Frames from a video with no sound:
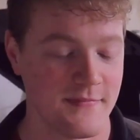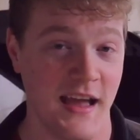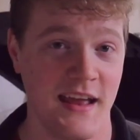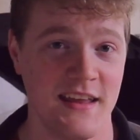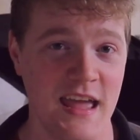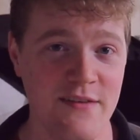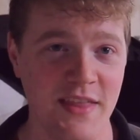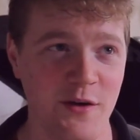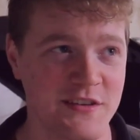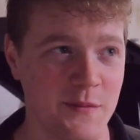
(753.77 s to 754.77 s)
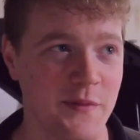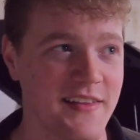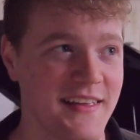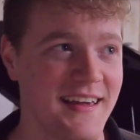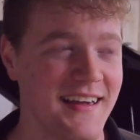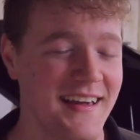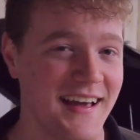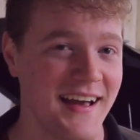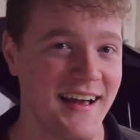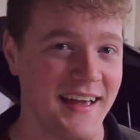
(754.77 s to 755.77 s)
And even though typically
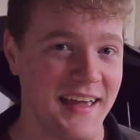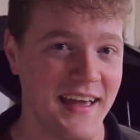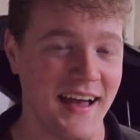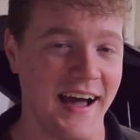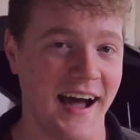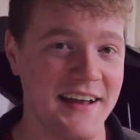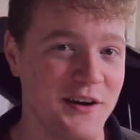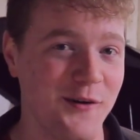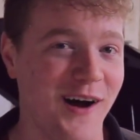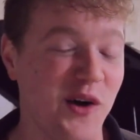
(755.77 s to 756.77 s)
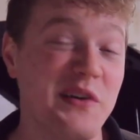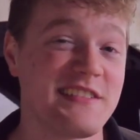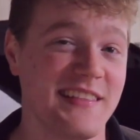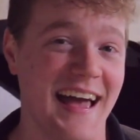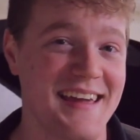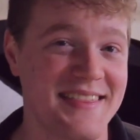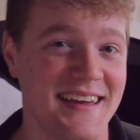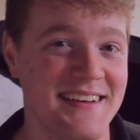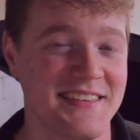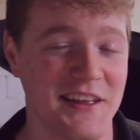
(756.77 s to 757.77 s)
I don't always like
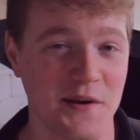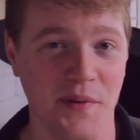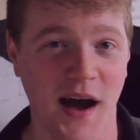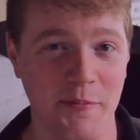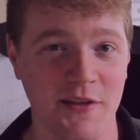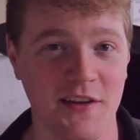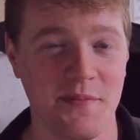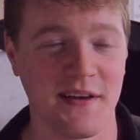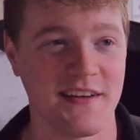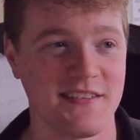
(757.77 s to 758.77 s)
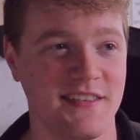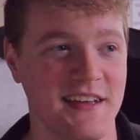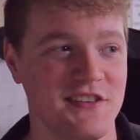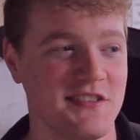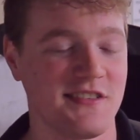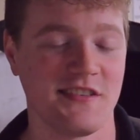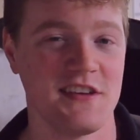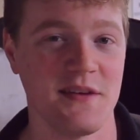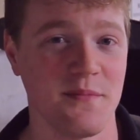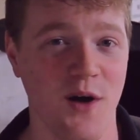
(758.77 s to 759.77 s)
things that are popular because they just
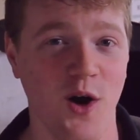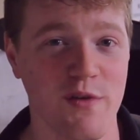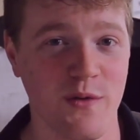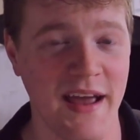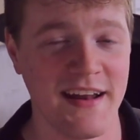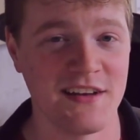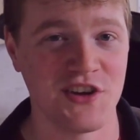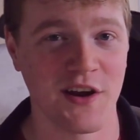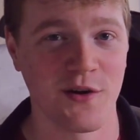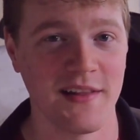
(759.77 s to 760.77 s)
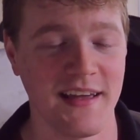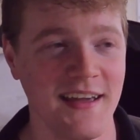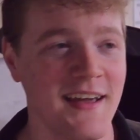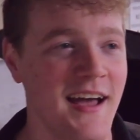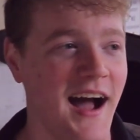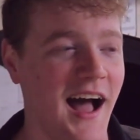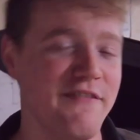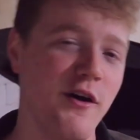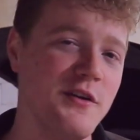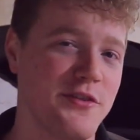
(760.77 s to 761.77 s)
seem overrated generally,
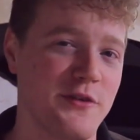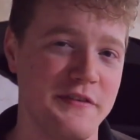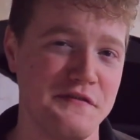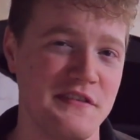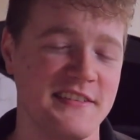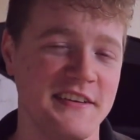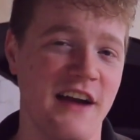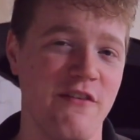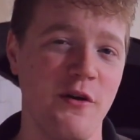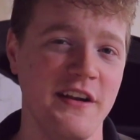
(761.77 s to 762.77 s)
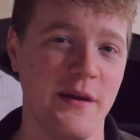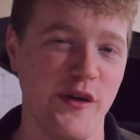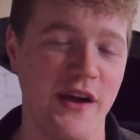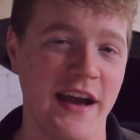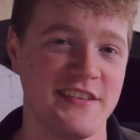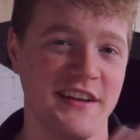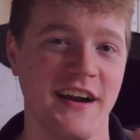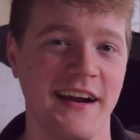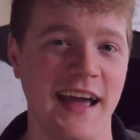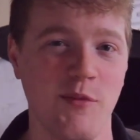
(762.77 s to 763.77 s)
I've owned a 350Z, I've owned a WRX, and
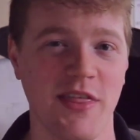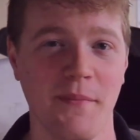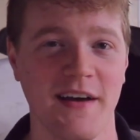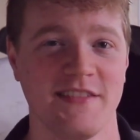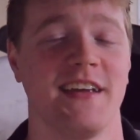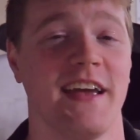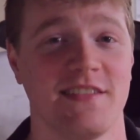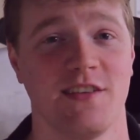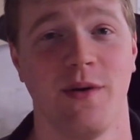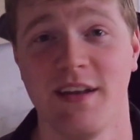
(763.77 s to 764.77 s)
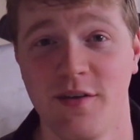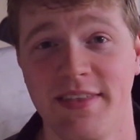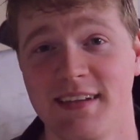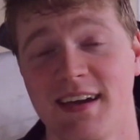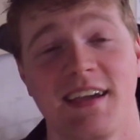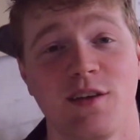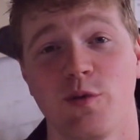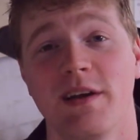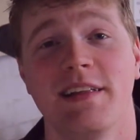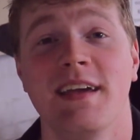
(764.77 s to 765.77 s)
here I am with a Mustang, so I don't think I can
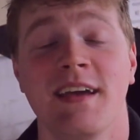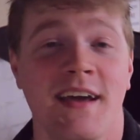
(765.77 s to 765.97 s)
really